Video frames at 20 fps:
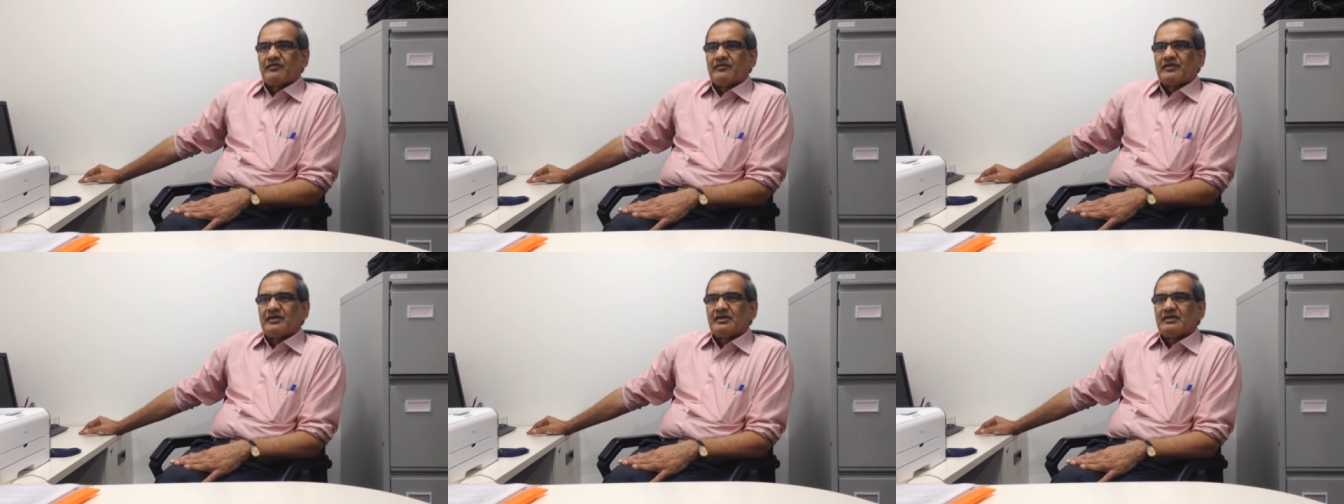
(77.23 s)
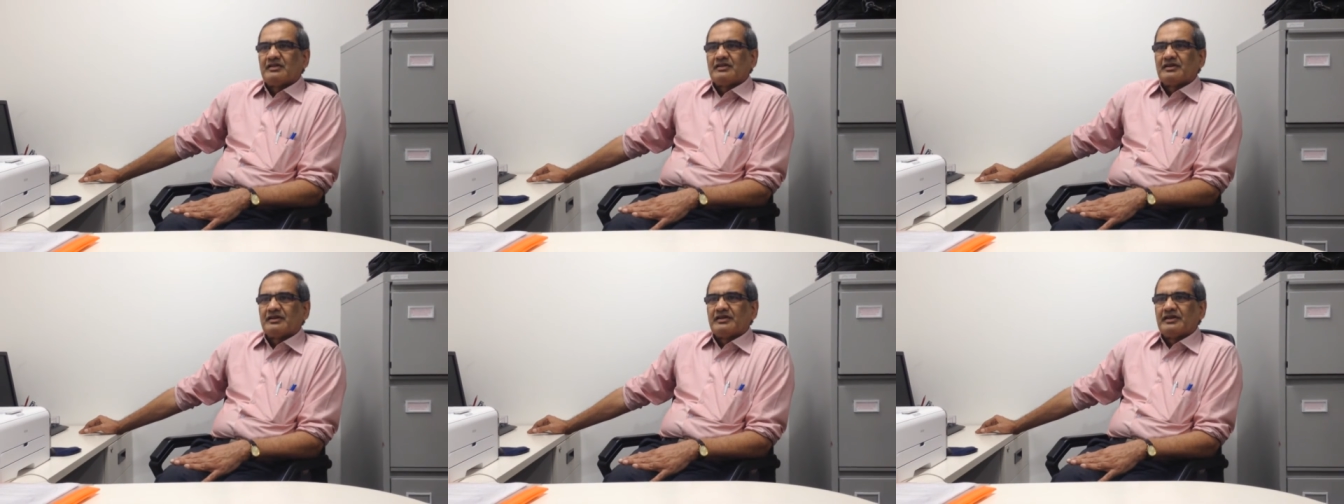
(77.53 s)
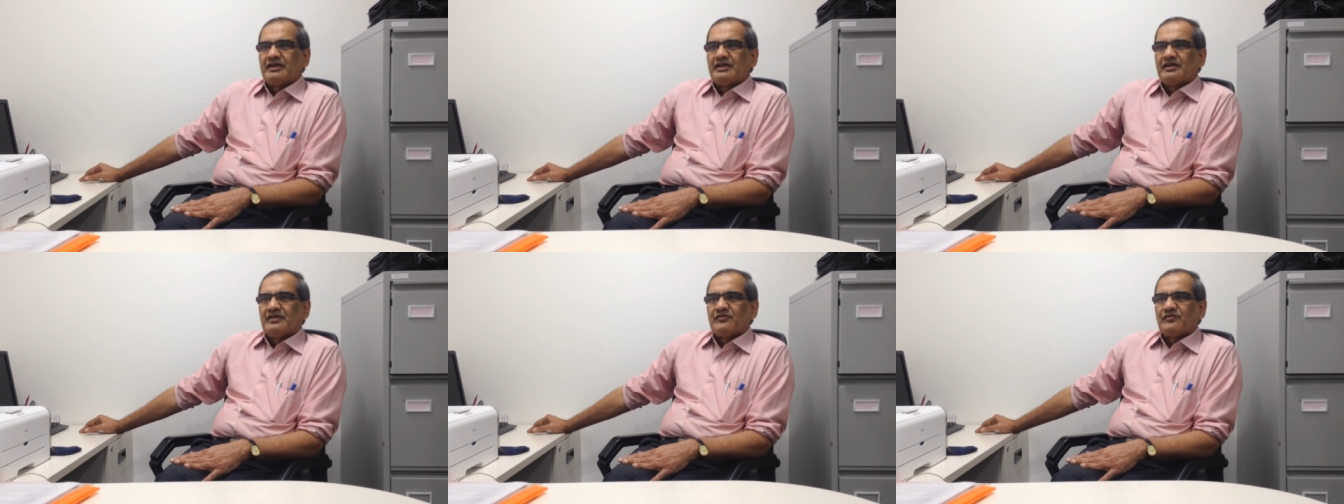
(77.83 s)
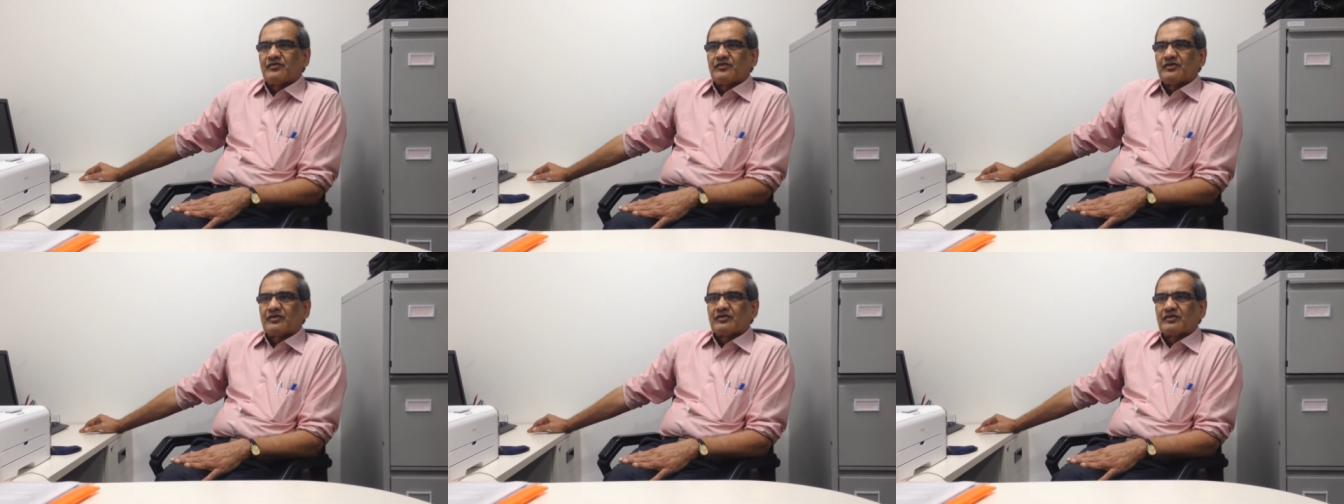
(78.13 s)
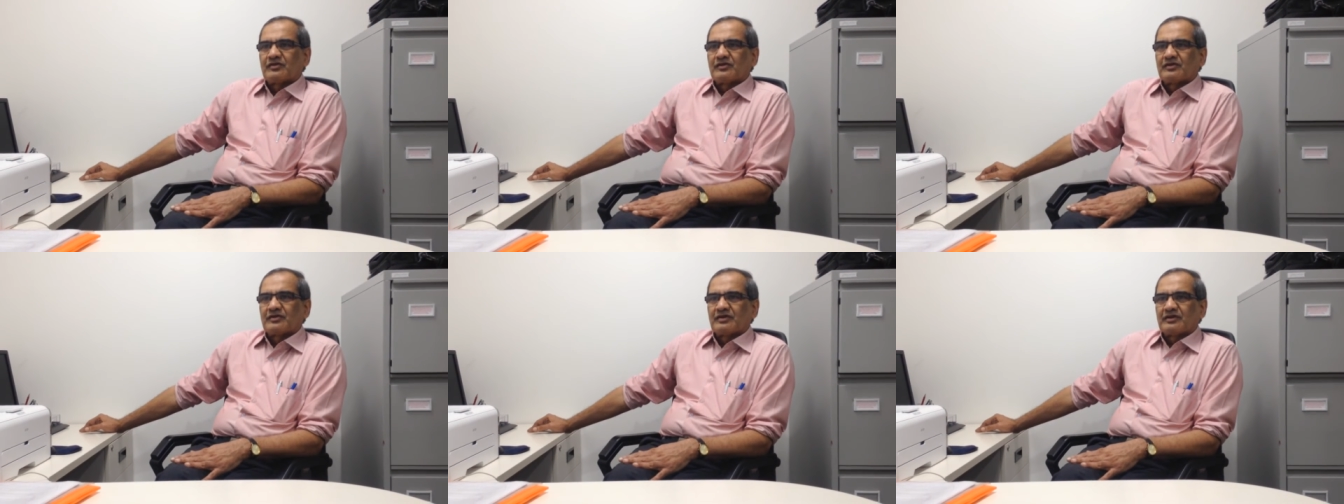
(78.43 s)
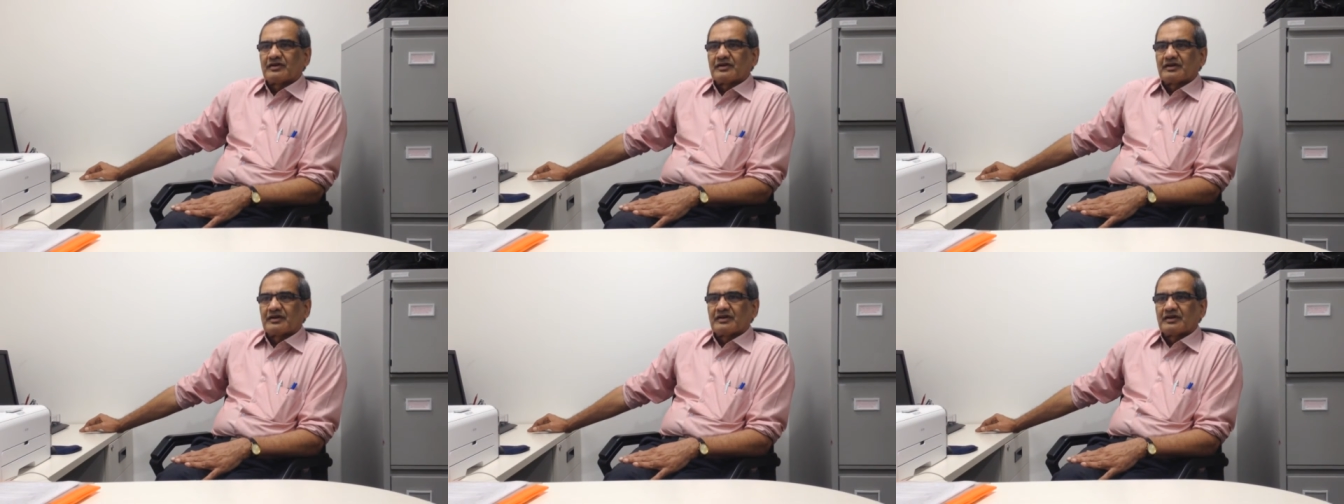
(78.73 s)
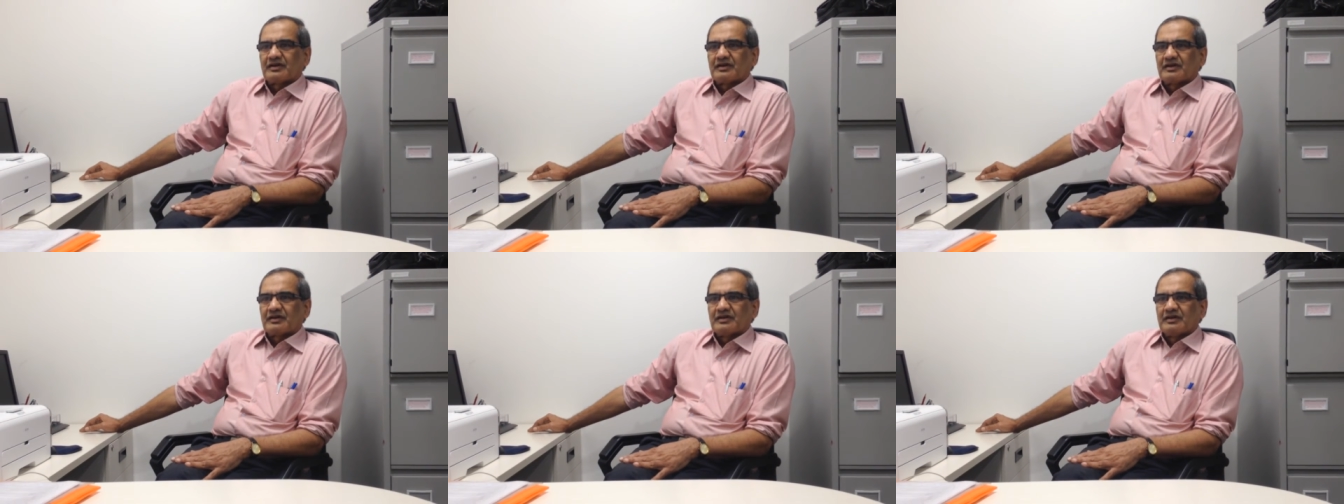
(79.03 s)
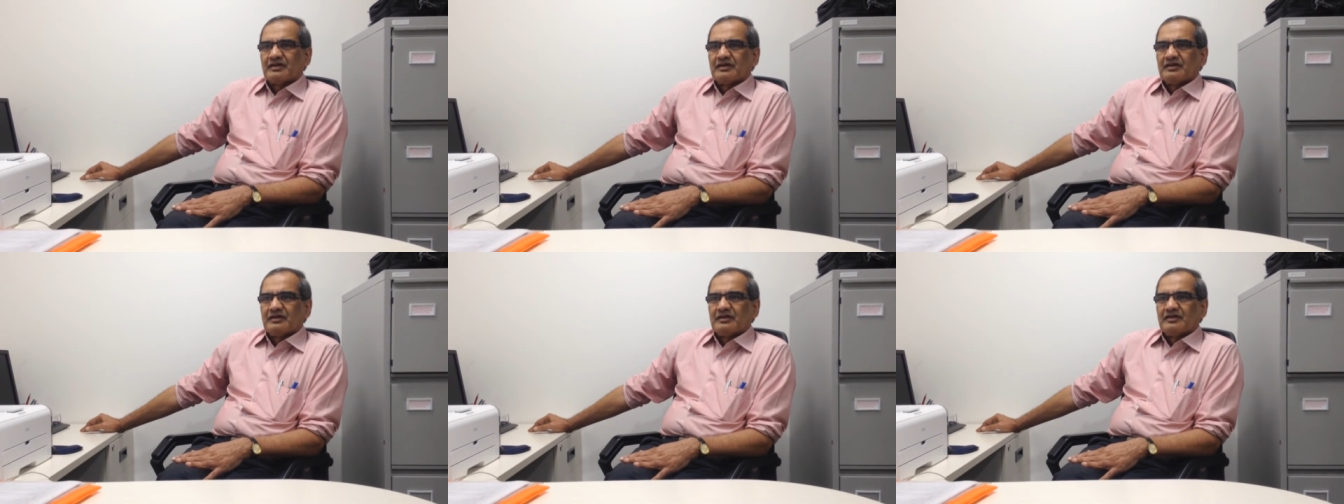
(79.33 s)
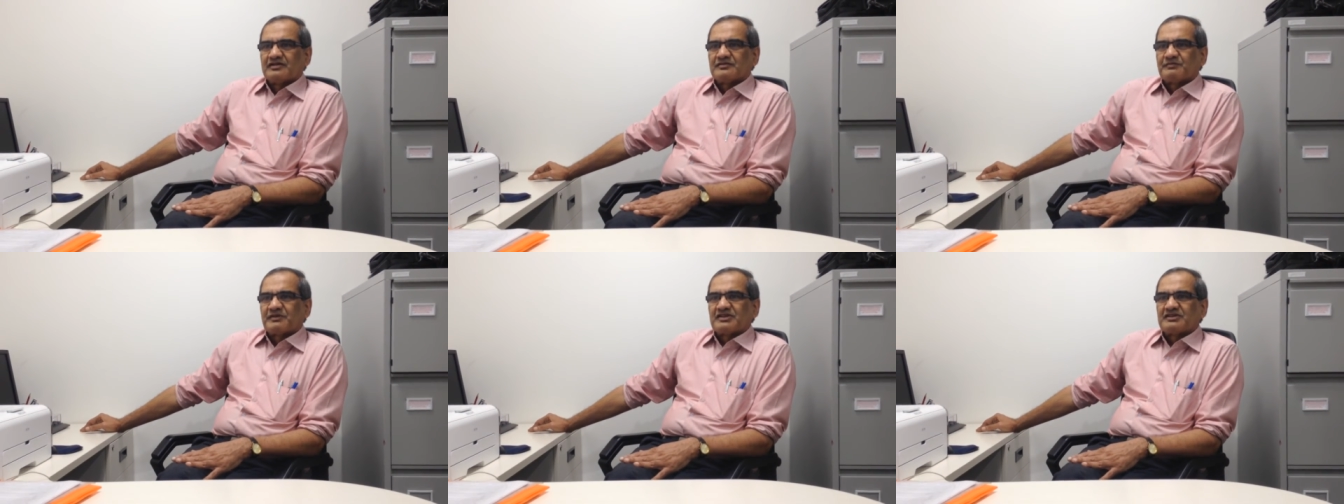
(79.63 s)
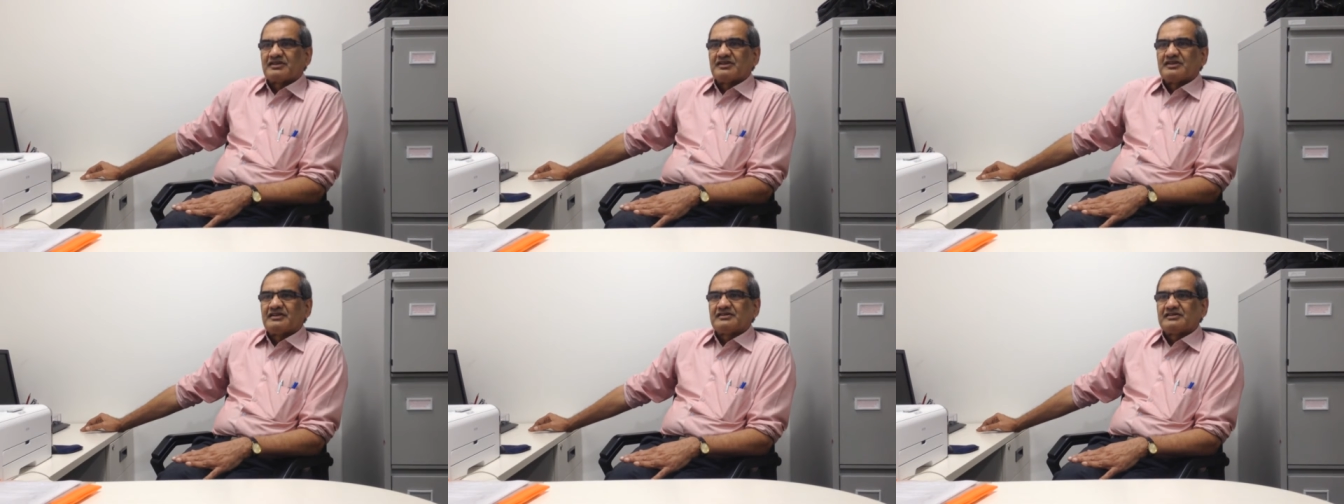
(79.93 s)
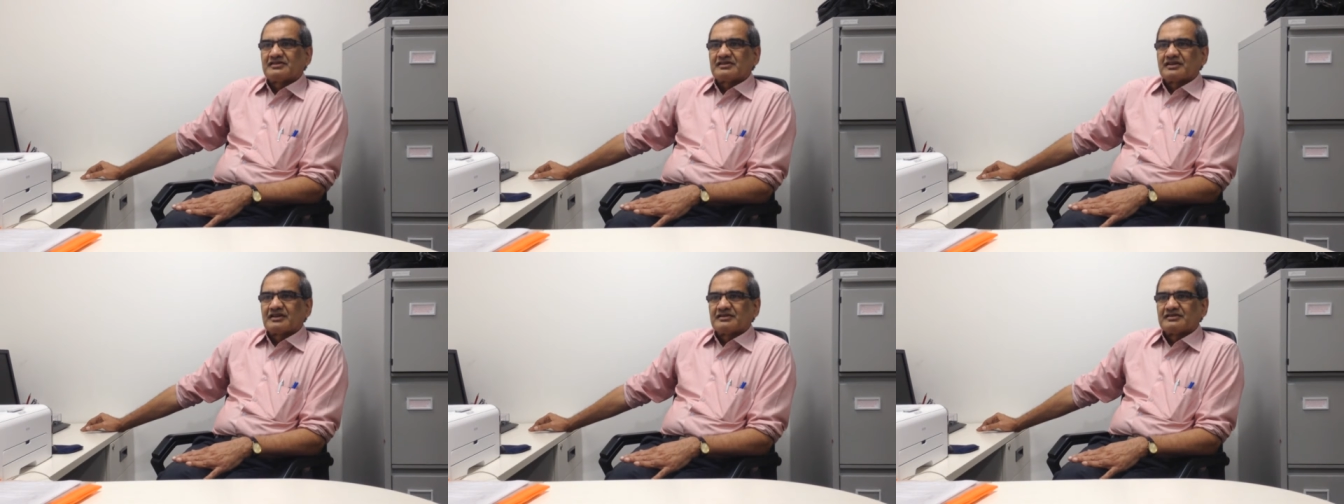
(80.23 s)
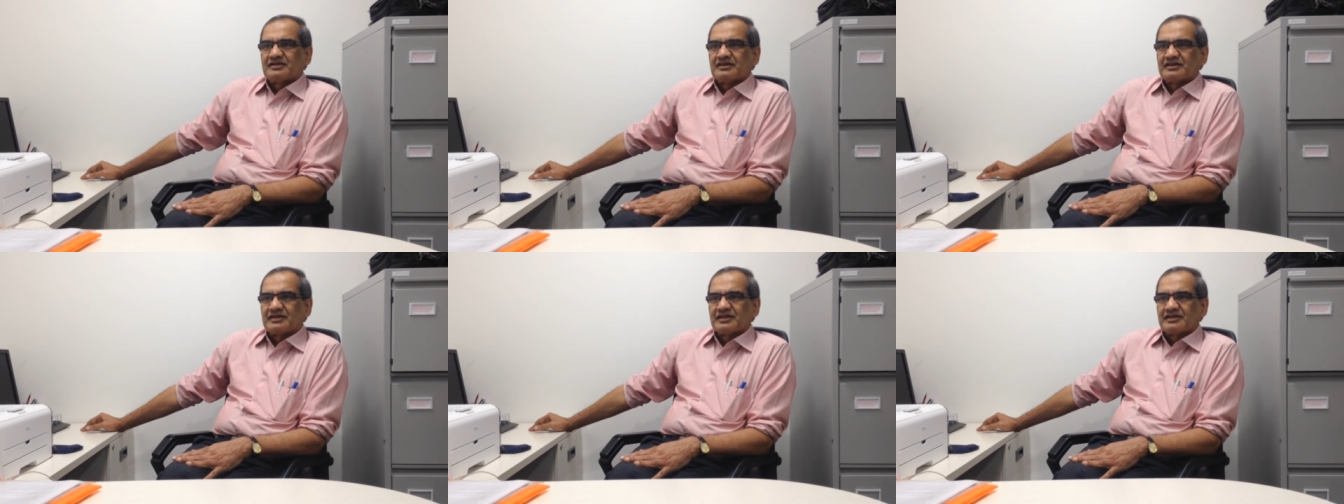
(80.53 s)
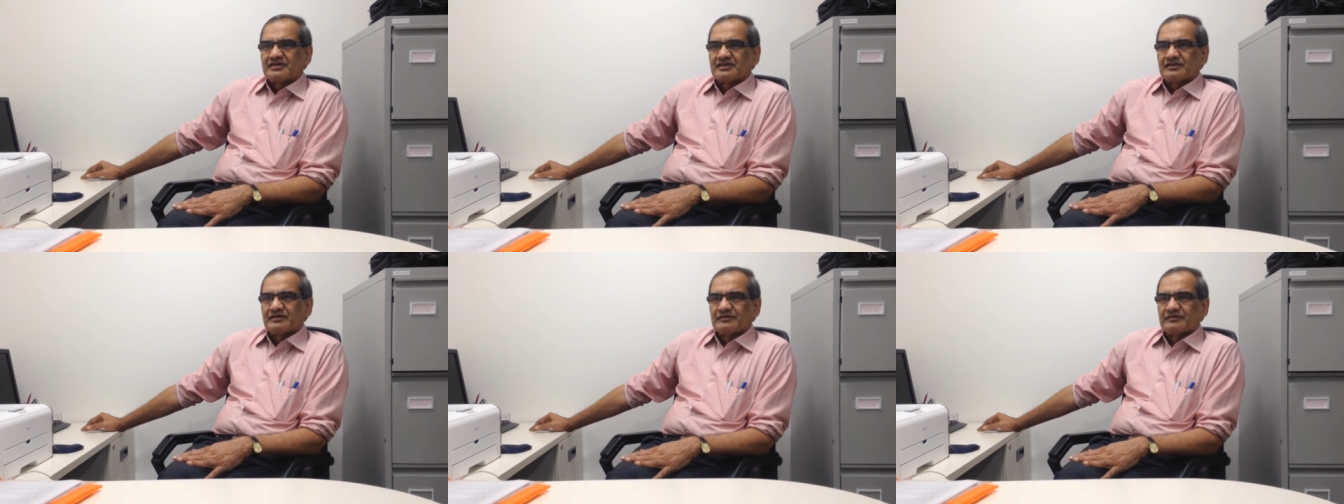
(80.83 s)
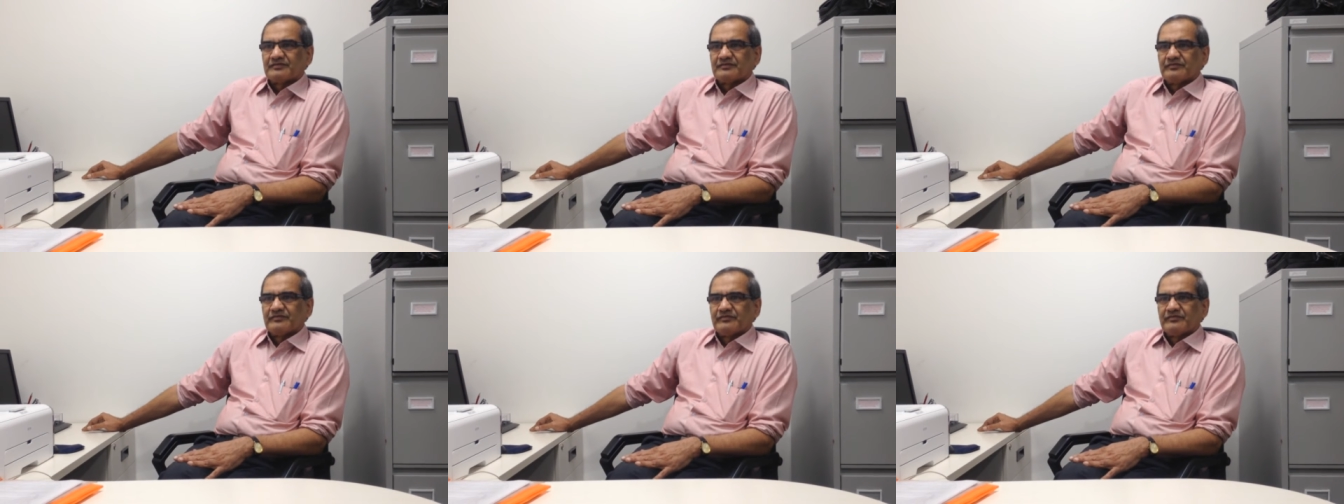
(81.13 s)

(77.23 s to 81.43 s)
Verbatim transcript: feel the need for specialist consultation.